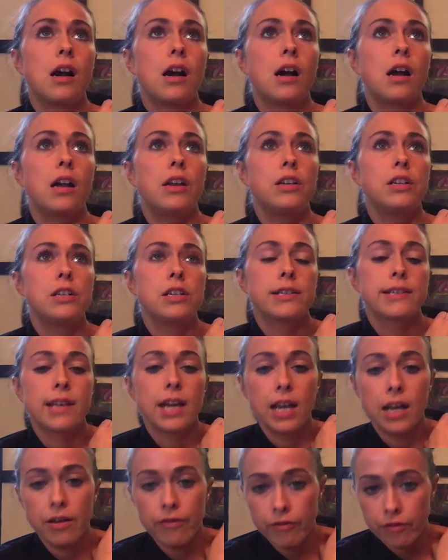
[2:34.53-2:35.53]
And you just
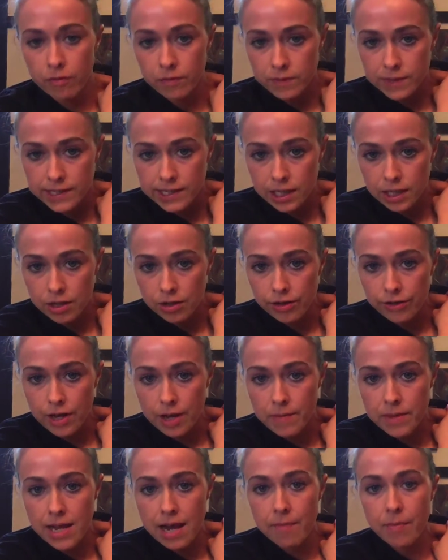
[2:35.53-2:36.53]
kind of stick your thumb
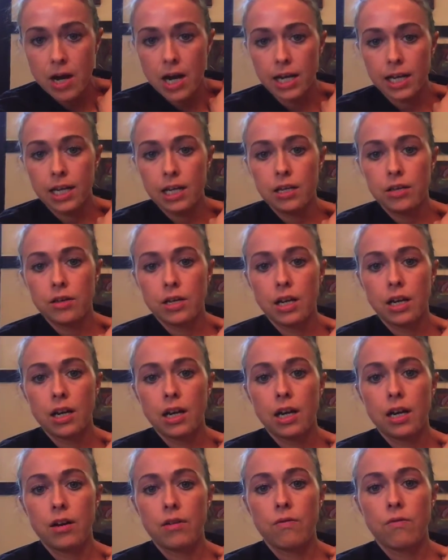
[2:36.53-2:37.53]
in that pocket, and you can
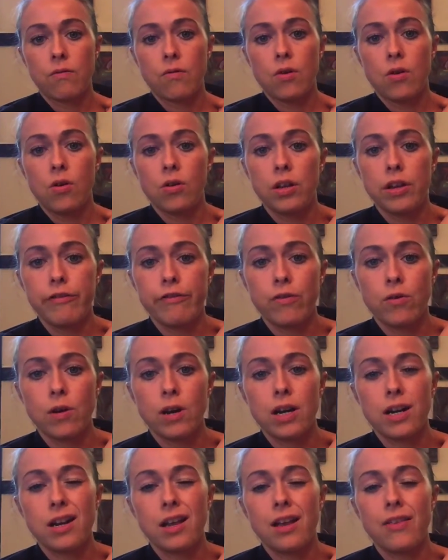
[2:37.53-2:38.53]
kind of roll it
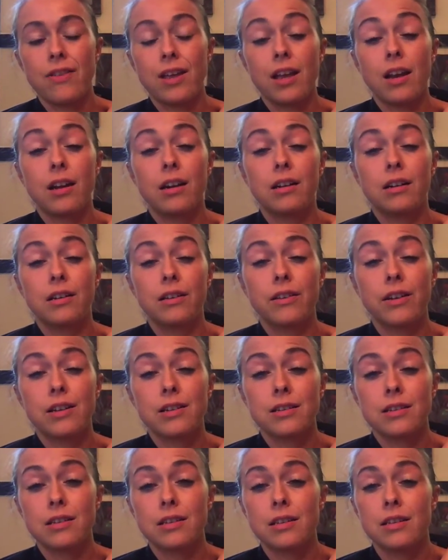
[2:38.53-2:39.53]
forward, and then, there's